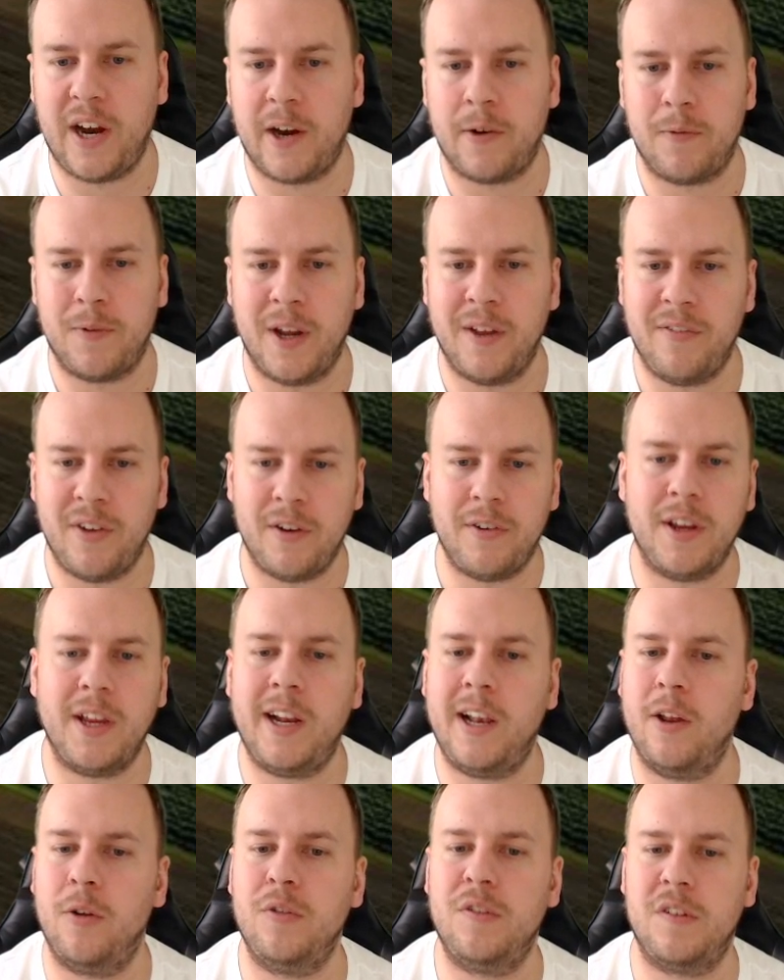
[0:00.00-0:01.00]
be as
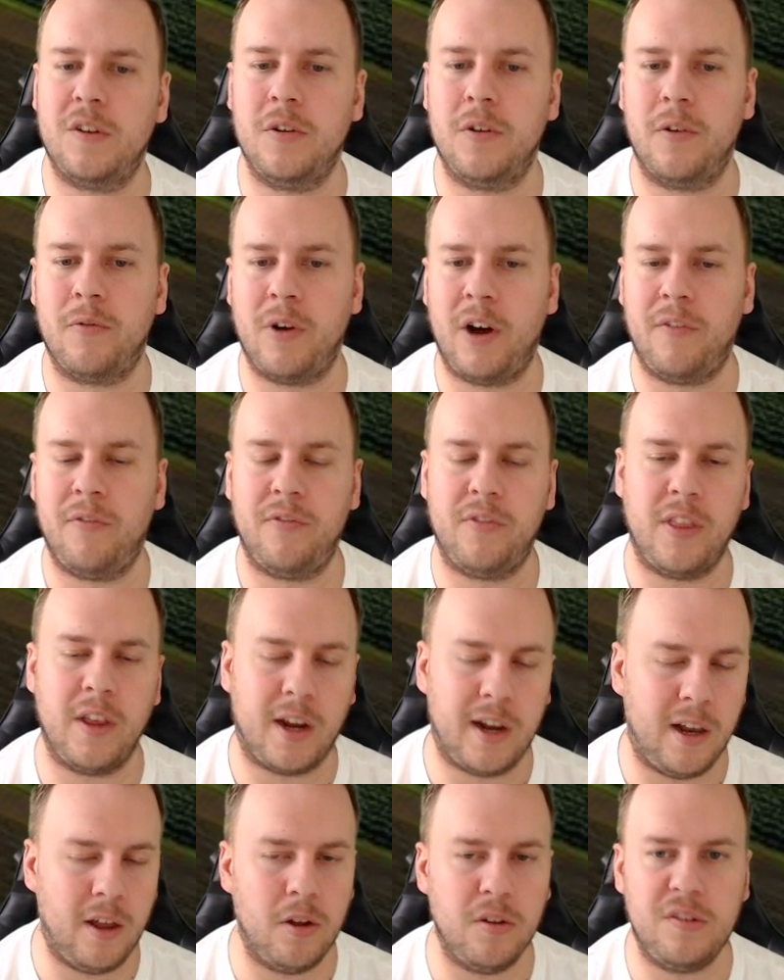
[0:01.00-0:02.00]
close to the
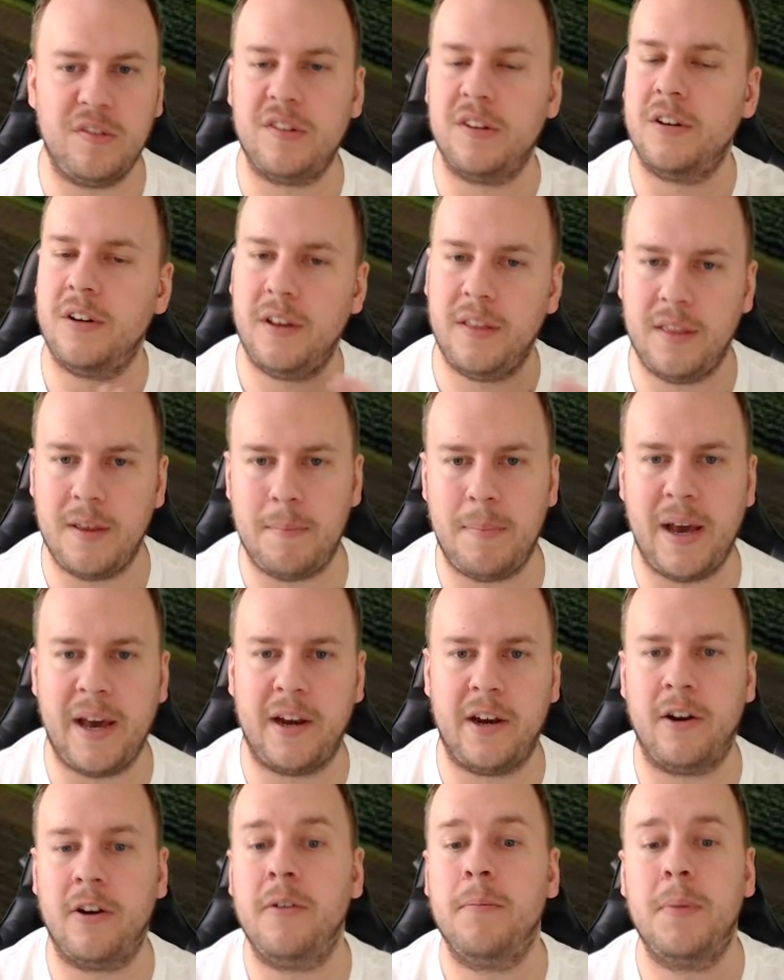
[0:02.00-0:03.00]
left side
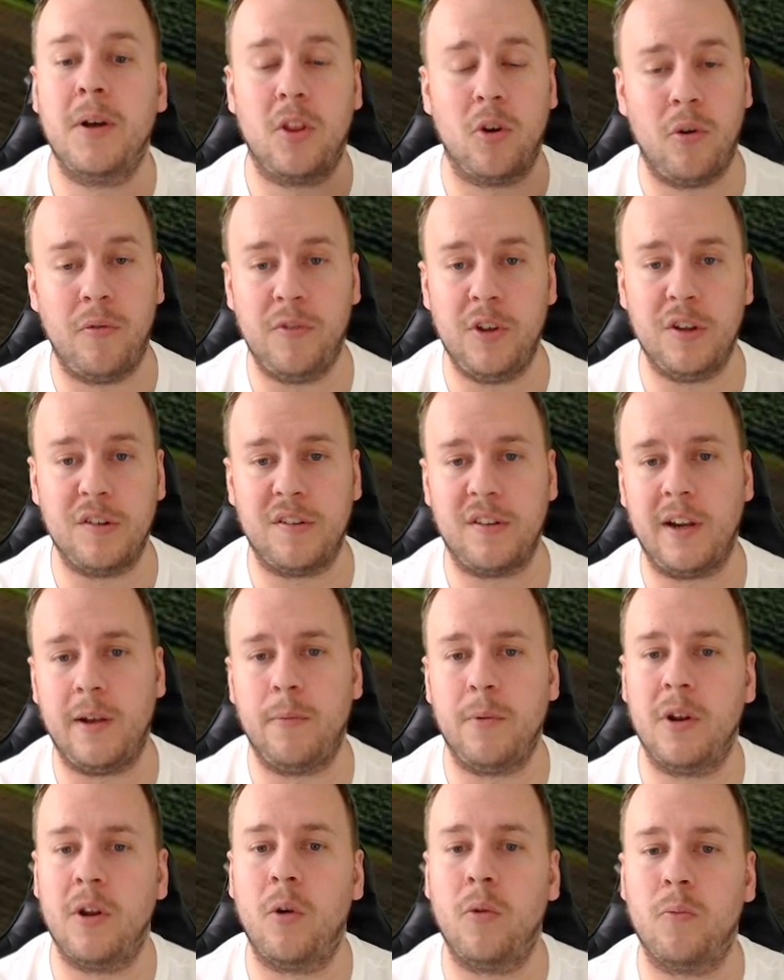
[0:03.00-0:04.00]
possible
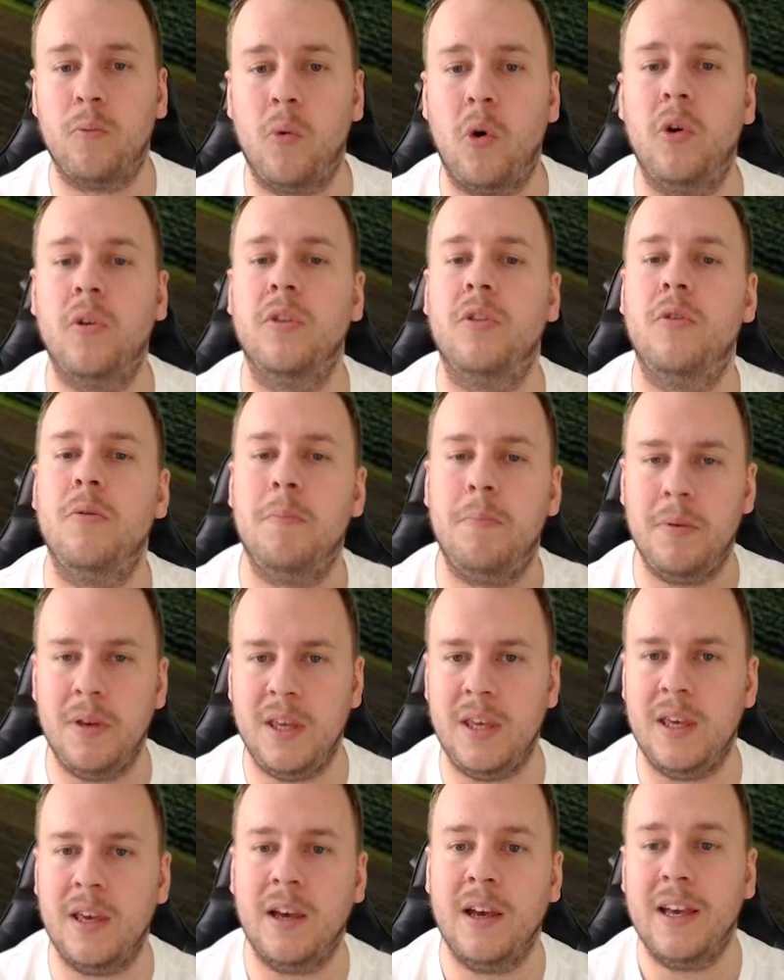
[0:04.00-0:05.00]
on that fairway, very
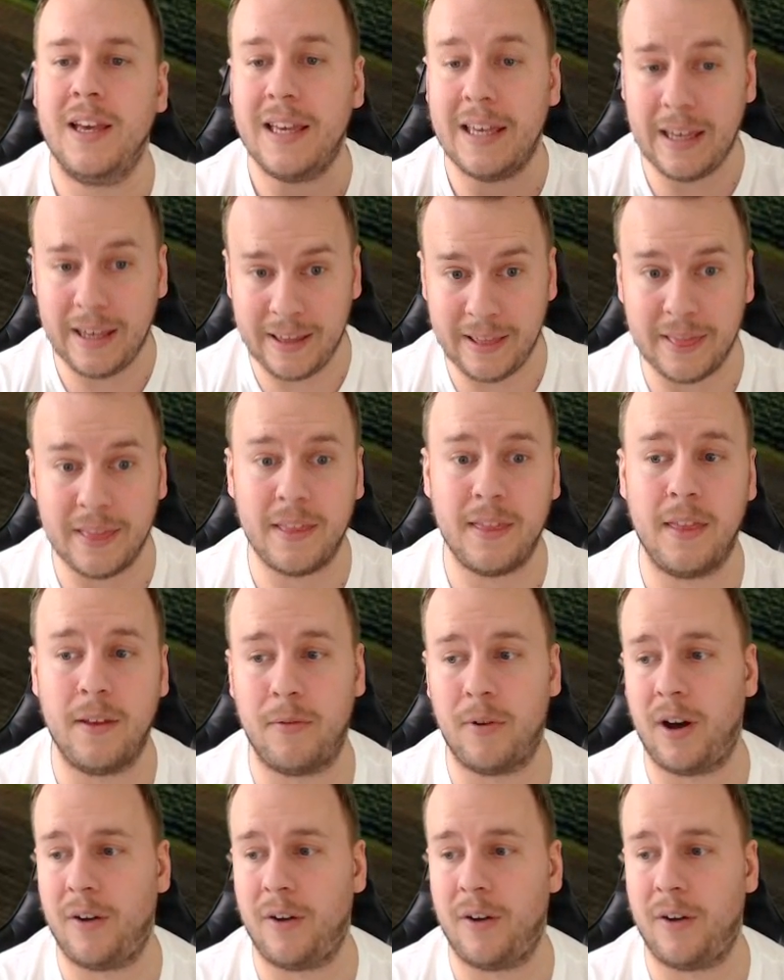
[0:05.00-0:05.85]
close to the rough. The